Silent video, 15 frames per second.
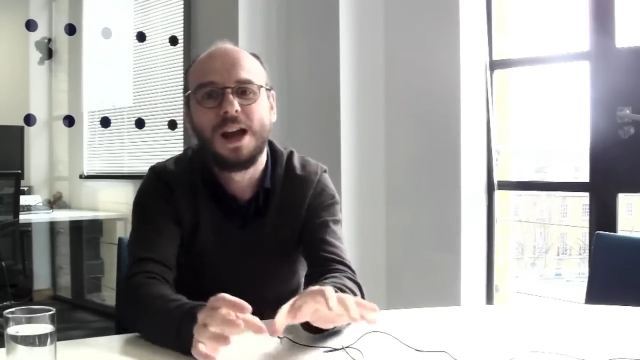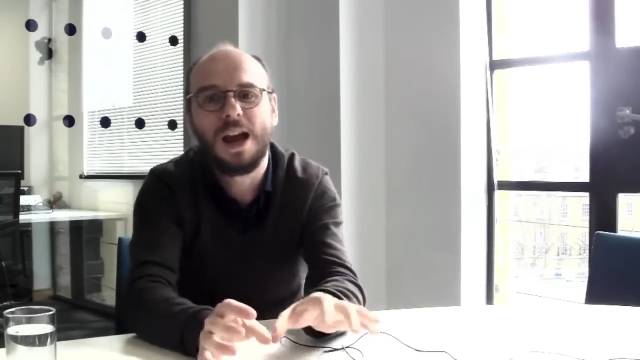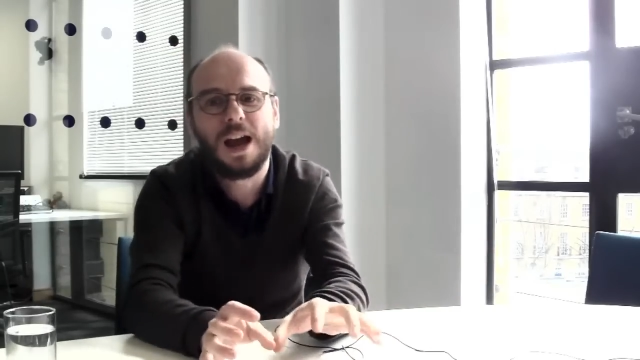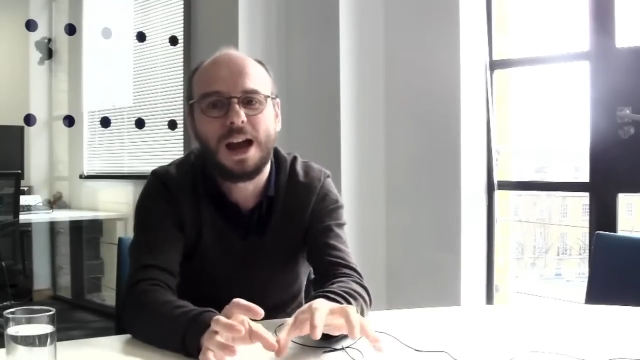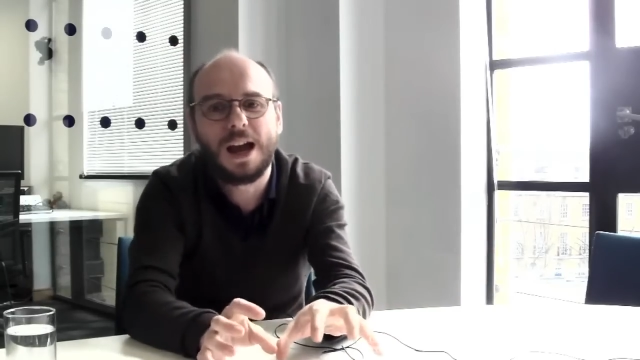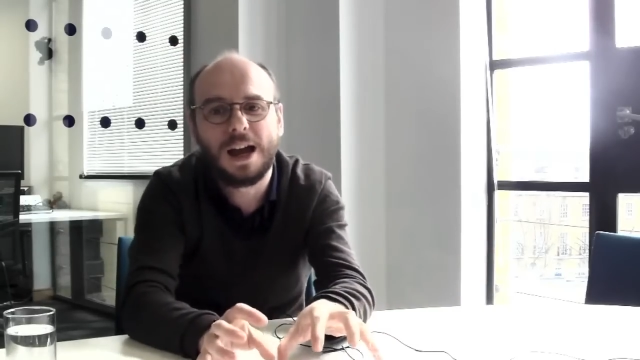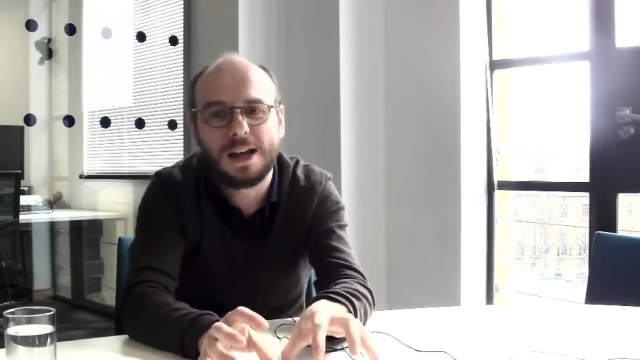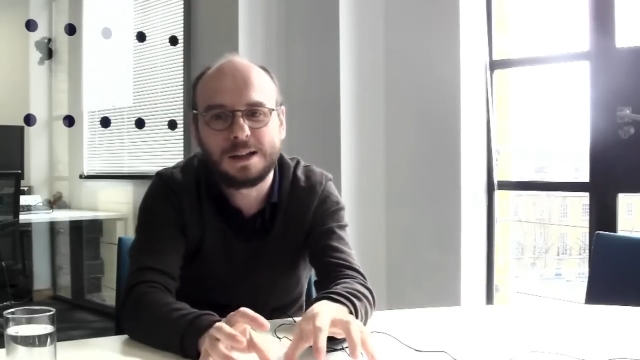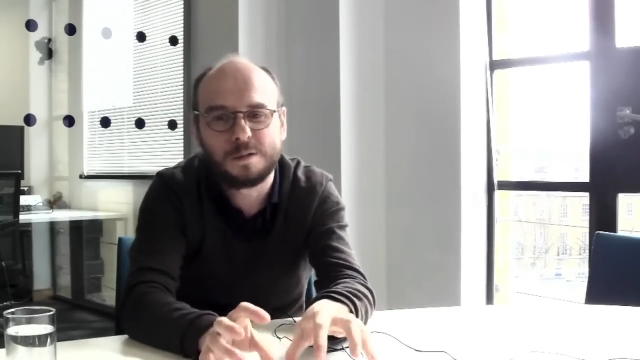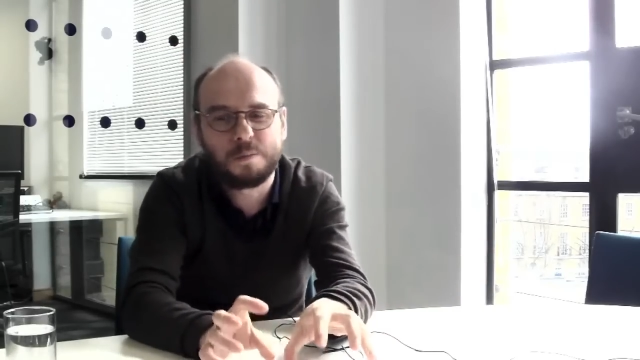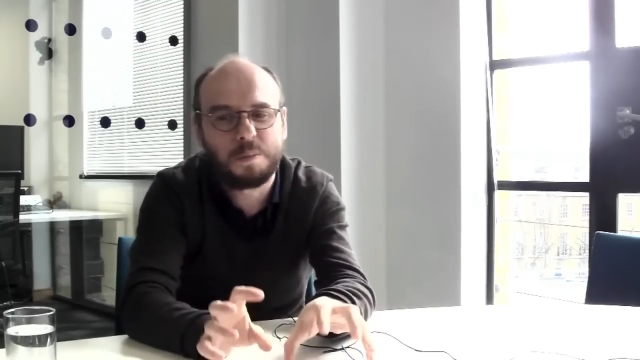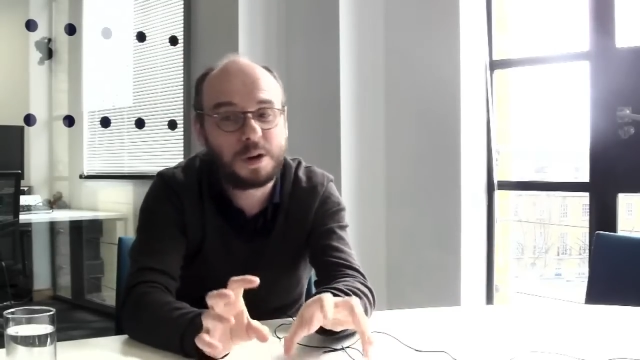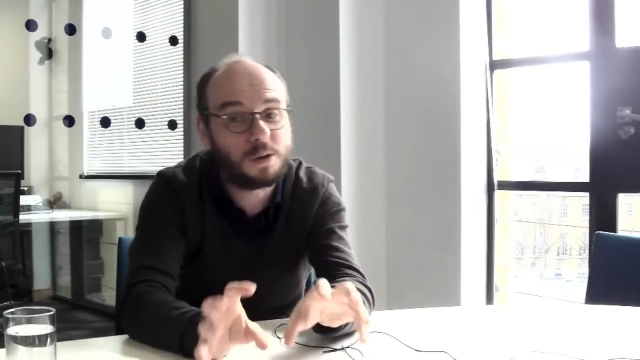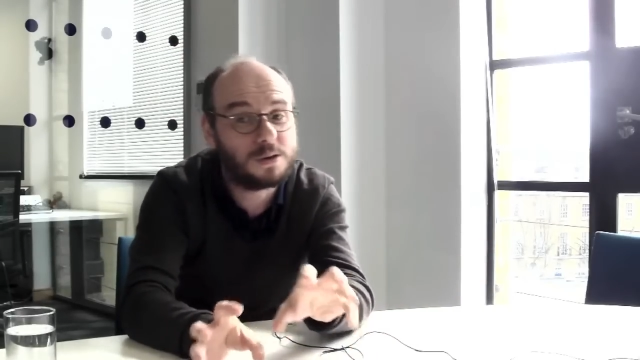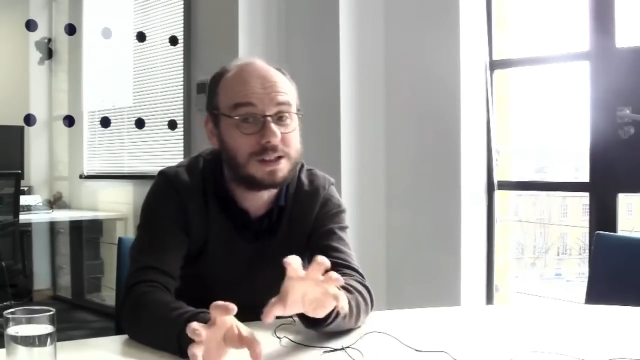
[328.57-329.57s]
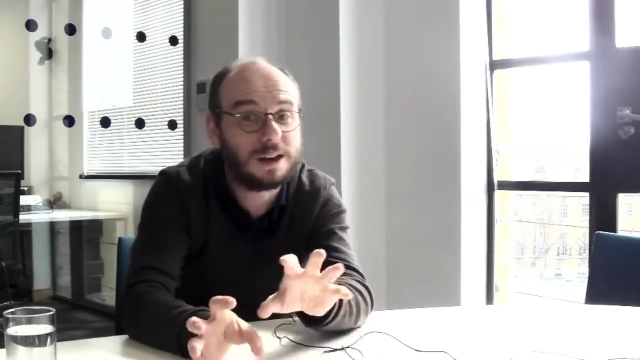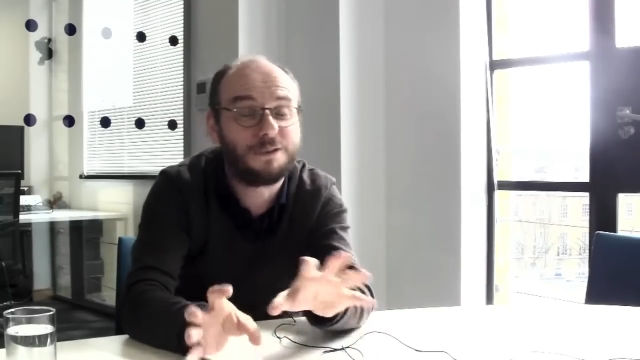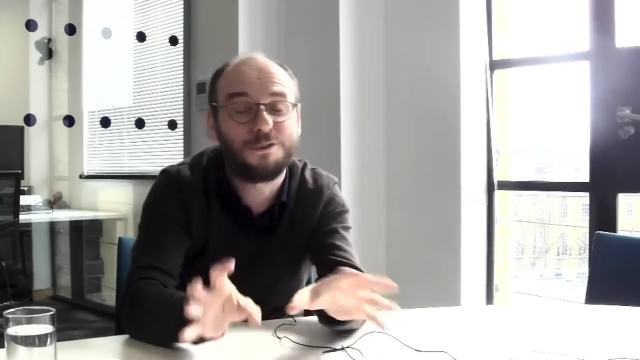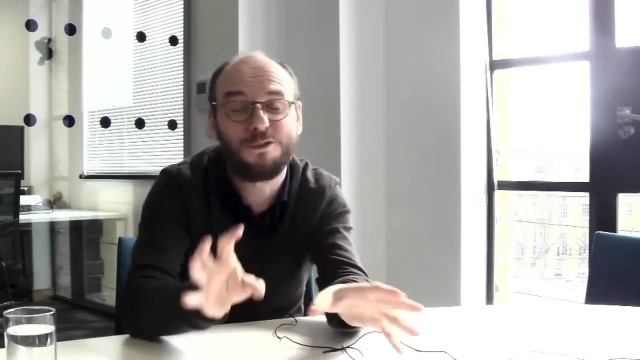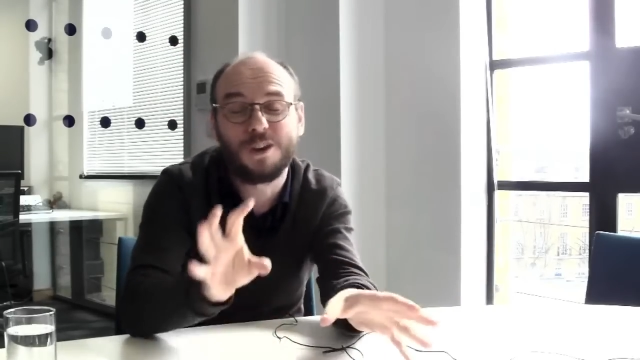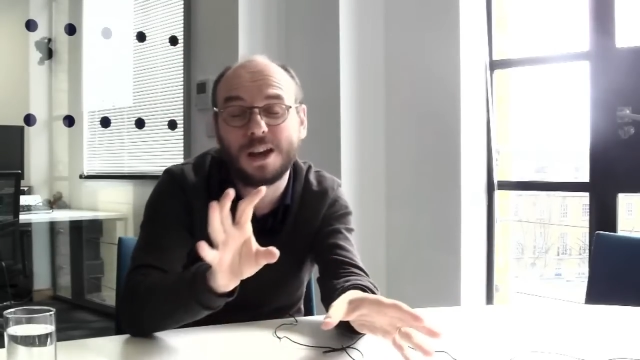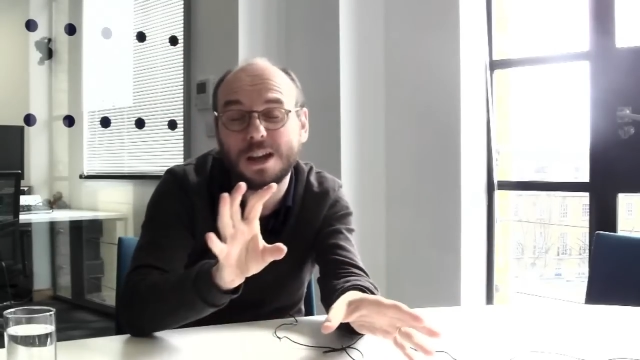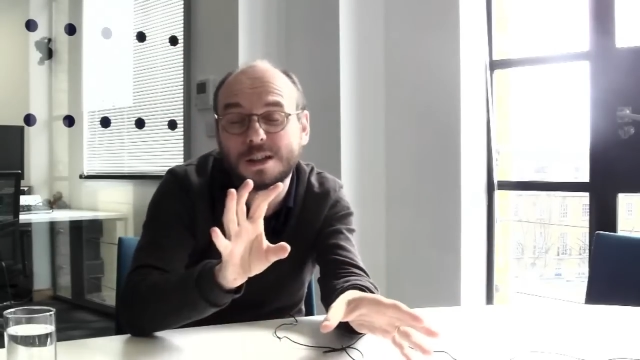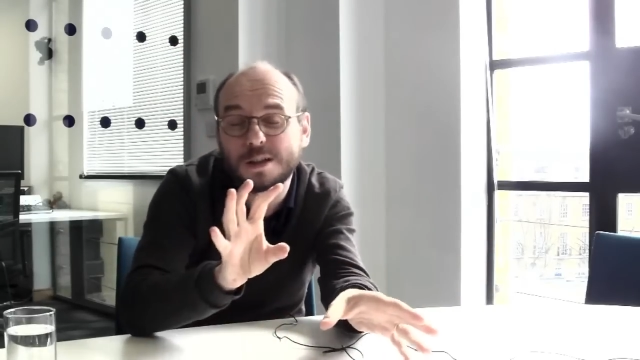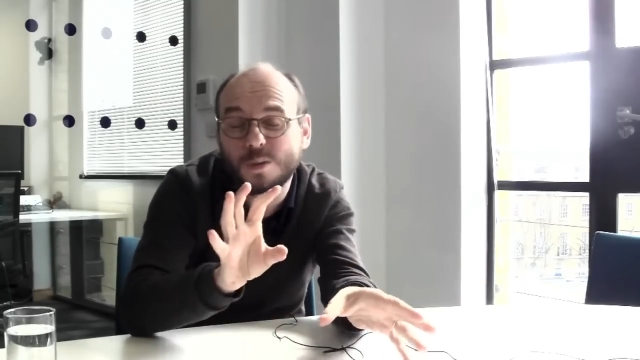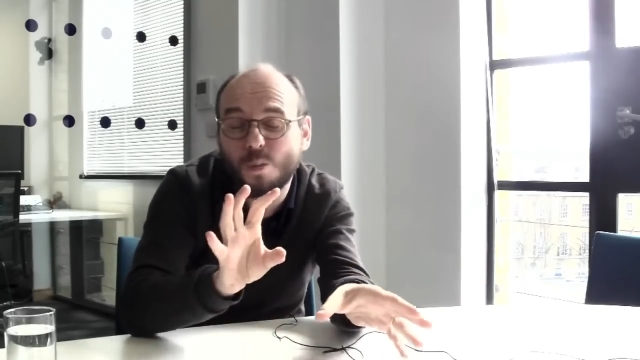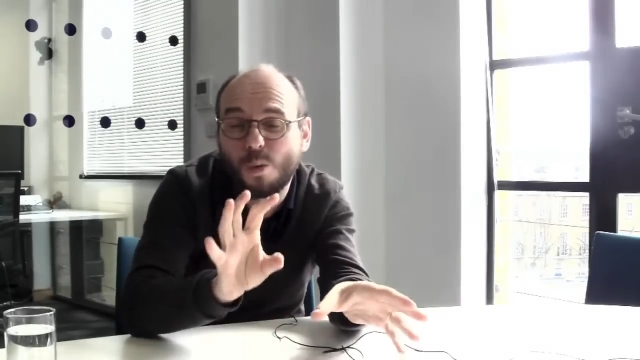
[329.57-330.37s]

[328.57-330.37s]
And because I think it's